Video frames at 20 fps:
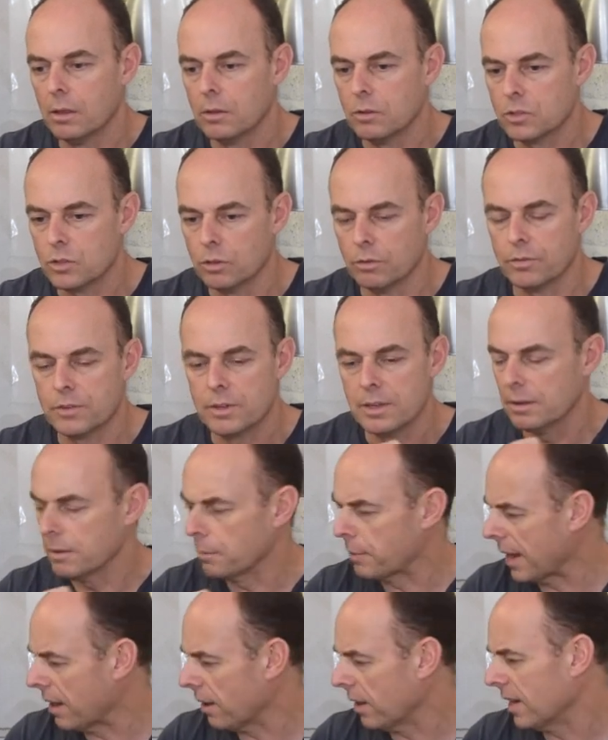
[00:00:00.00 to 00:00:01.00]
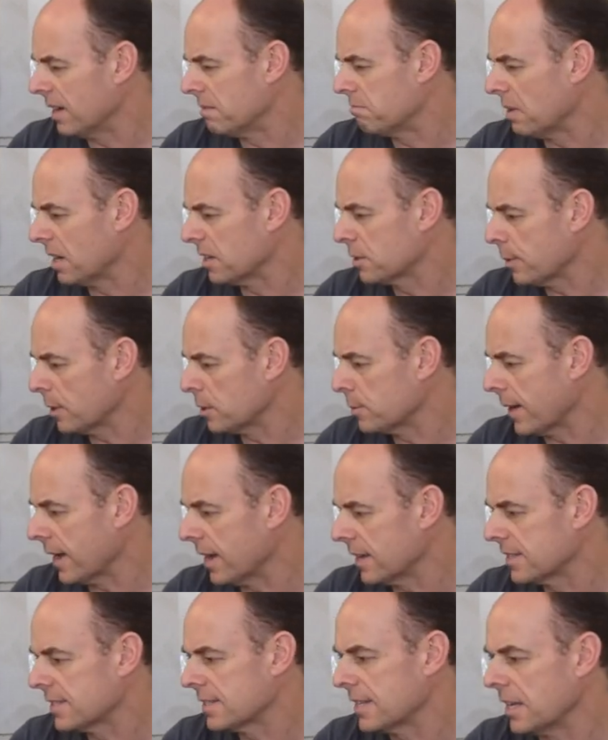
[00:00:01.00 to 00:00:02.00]
sort of about, a, I suppose
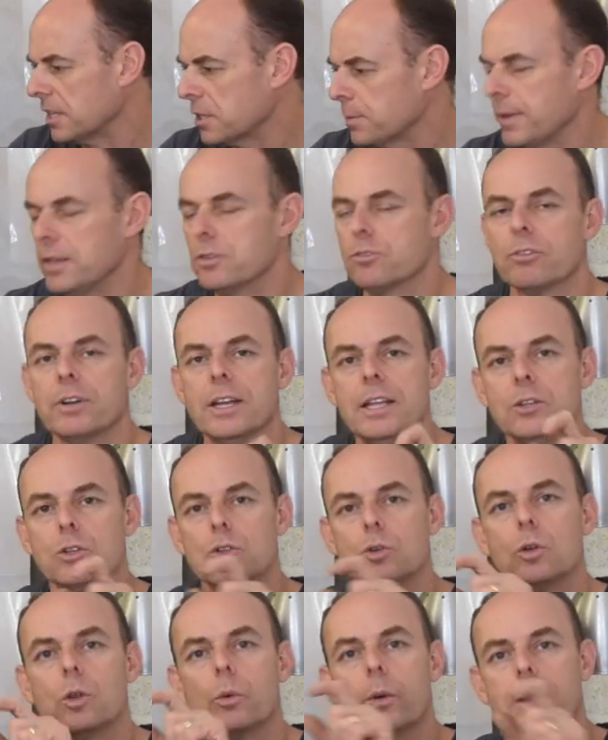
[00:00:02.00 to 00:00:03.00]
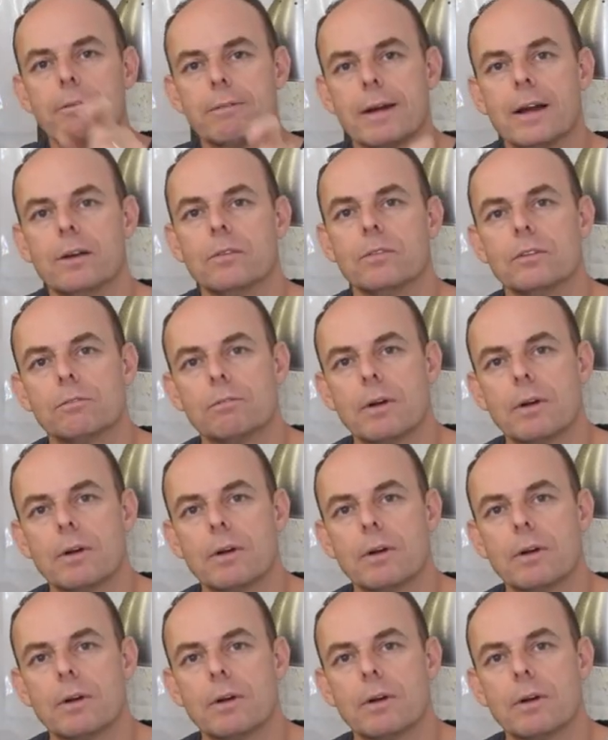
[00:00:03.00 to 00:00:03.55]
about a centimetre, an inch all the way around the